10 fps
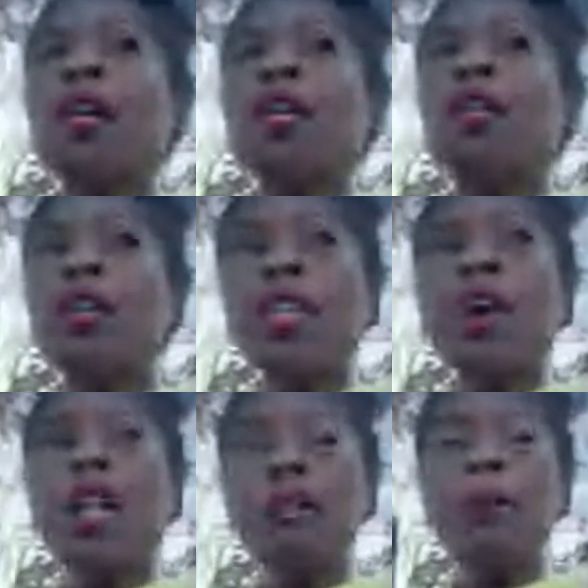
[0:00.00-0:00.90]

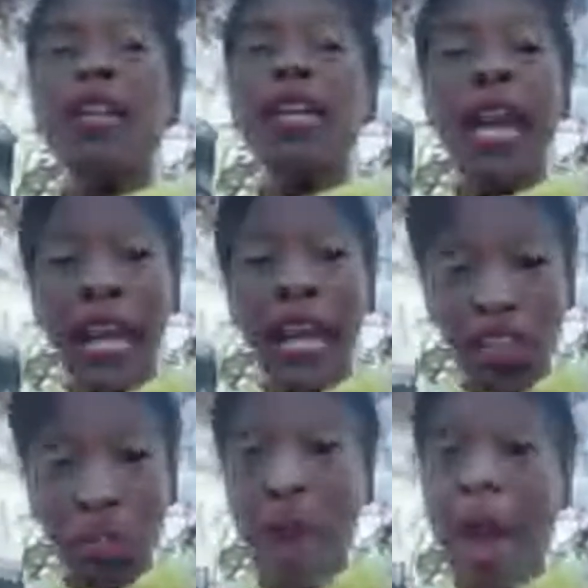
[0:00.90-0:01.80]
medication pack, it
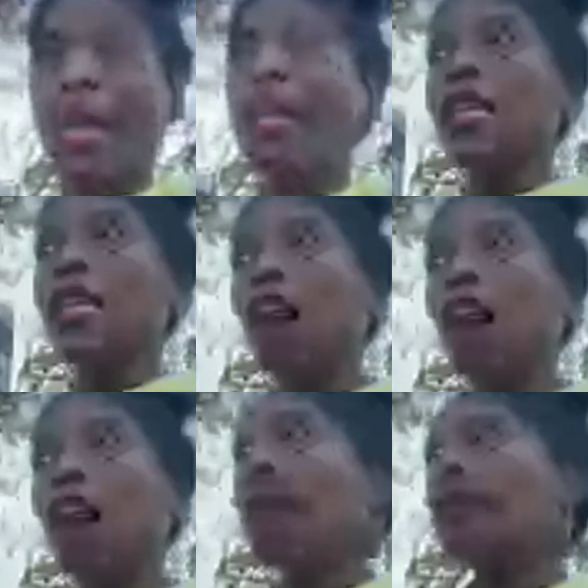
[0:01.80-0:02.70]
tells you like these
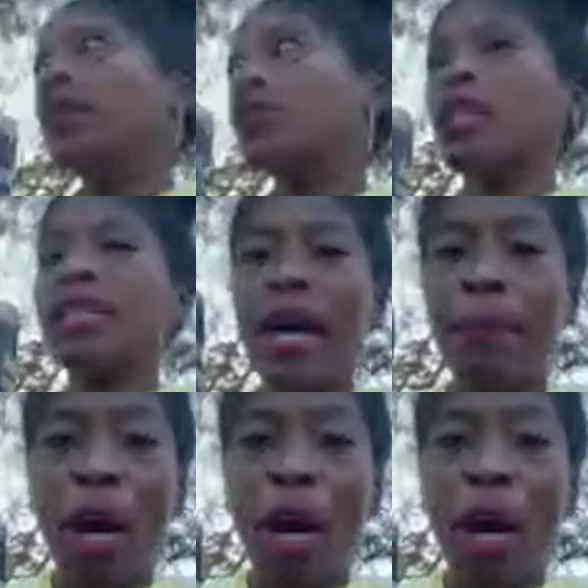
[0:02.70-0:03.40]
are the possible side